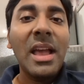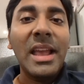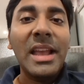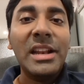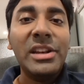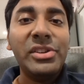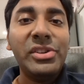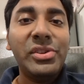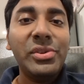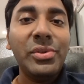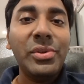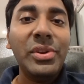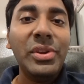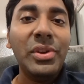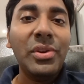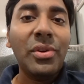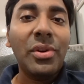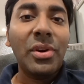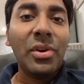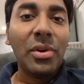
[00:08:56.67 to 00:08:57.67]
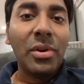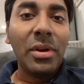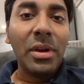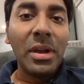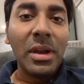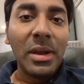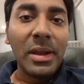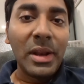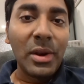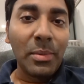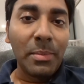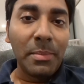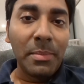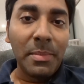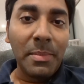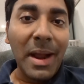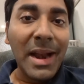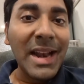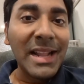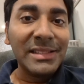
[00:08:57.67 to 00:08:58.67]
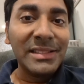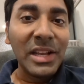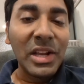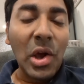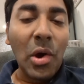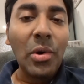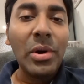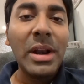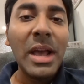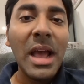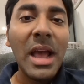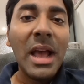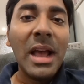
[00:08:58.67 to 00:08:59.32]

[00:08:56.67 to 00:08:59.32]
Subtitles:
into your Binance account,